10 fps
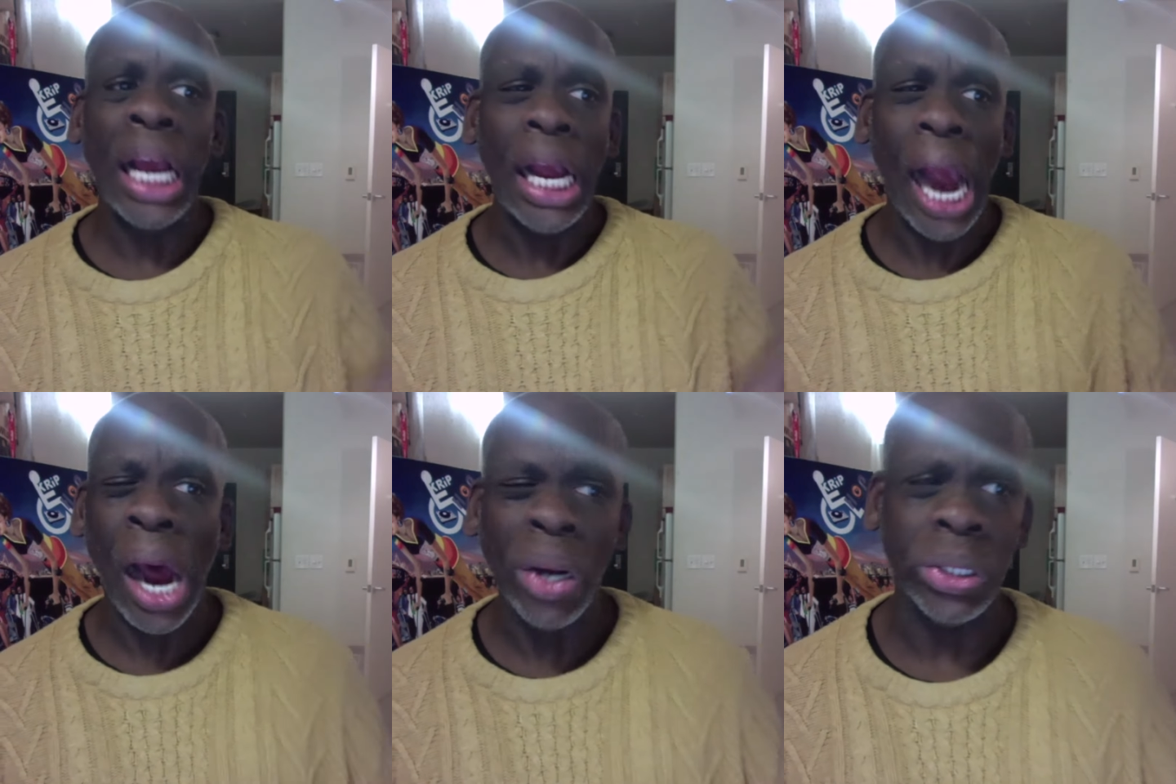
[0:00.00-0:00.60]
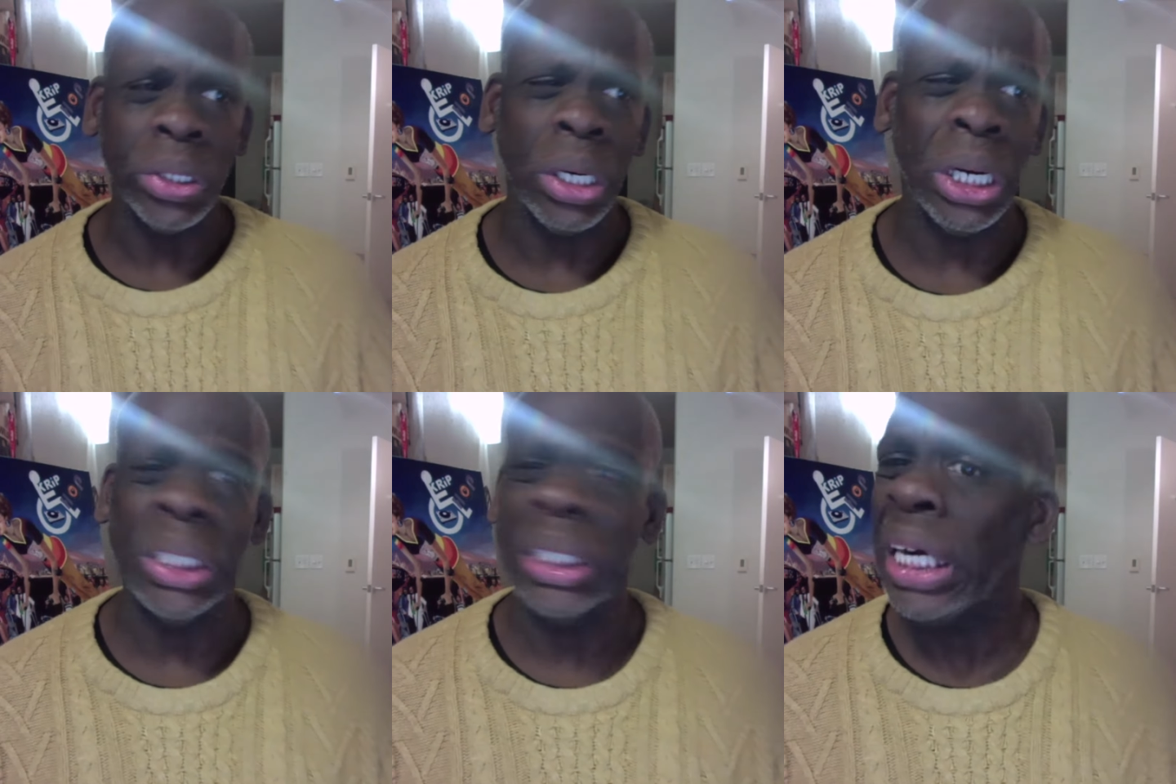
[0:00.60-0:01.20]

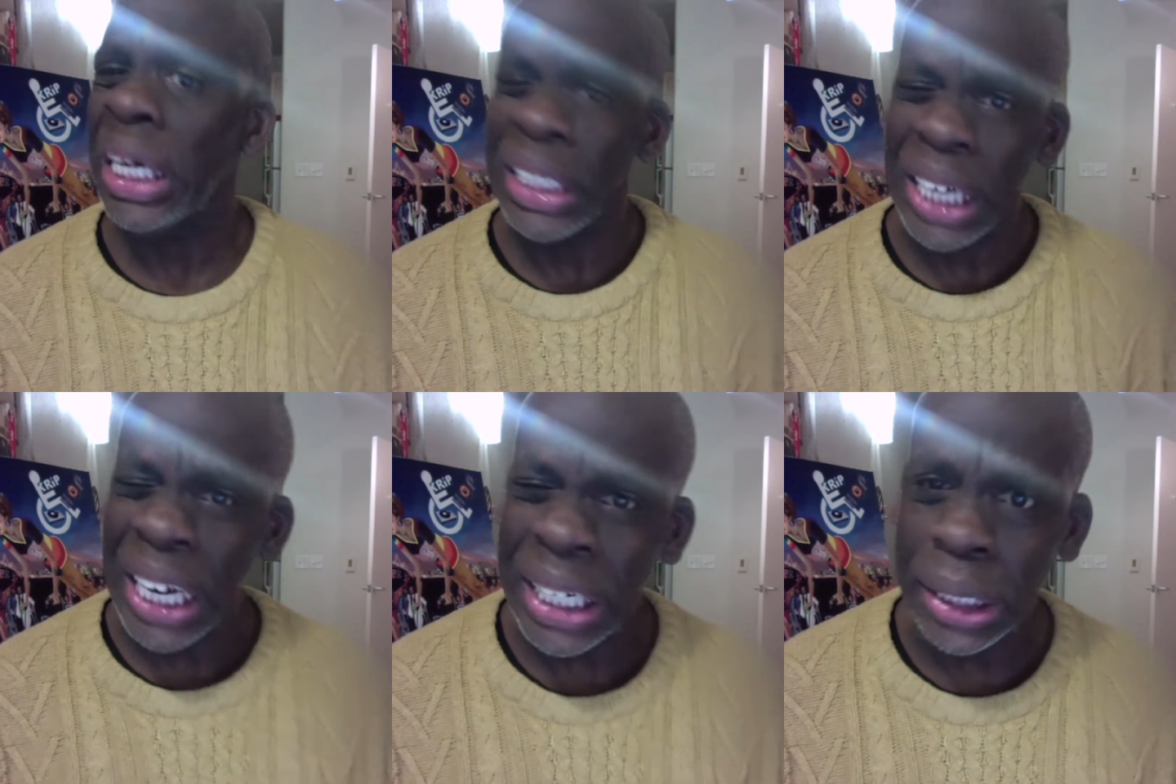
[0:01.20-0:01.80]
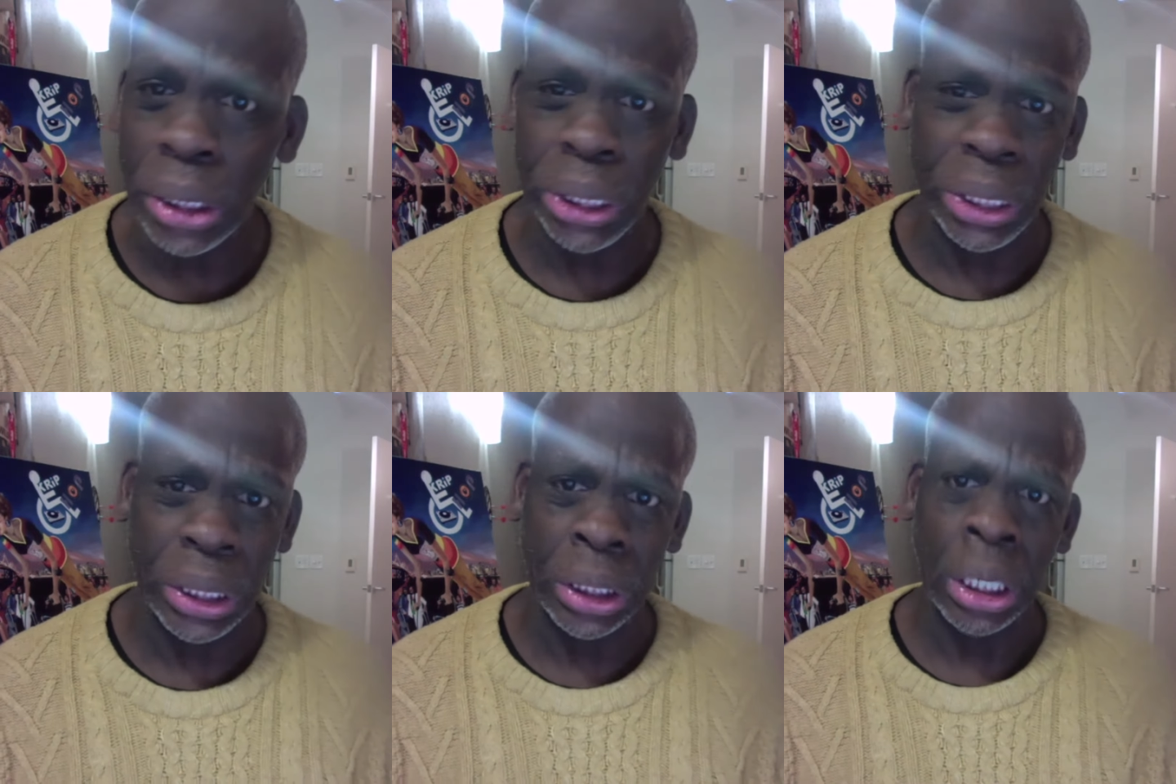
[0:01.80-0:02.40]
counselors,
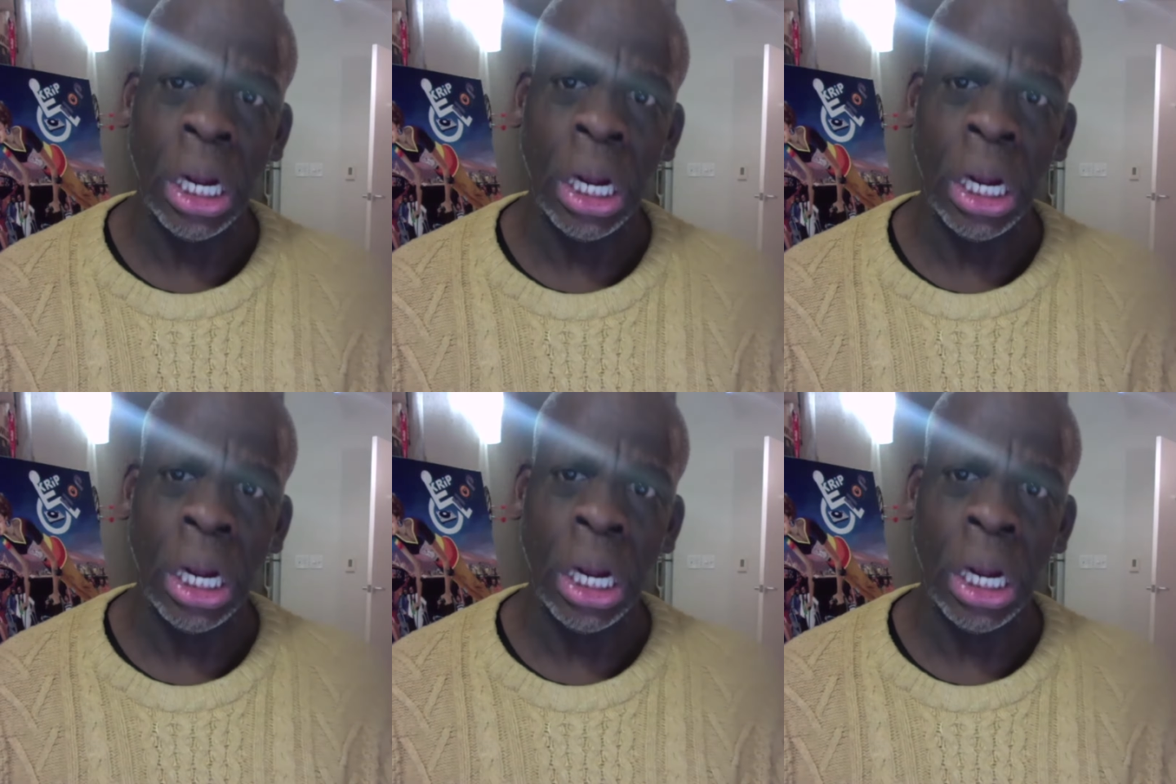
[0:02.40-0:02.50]
teachers,